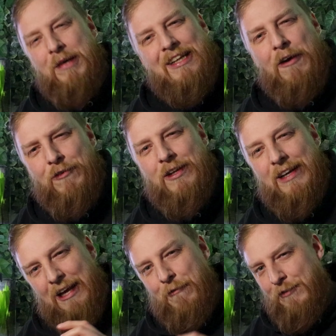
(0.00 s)
but
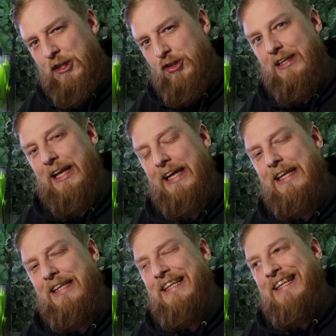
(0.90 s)
definitely
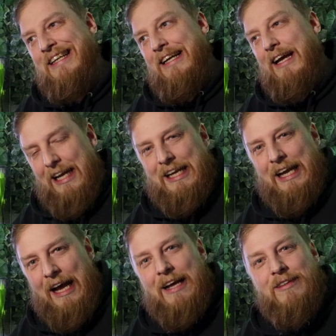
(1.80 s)
efficiently, it
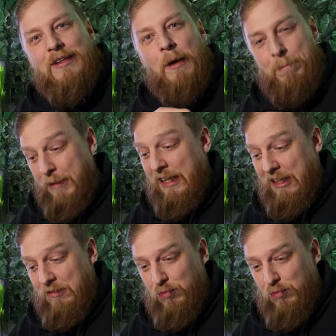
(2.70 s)
can be,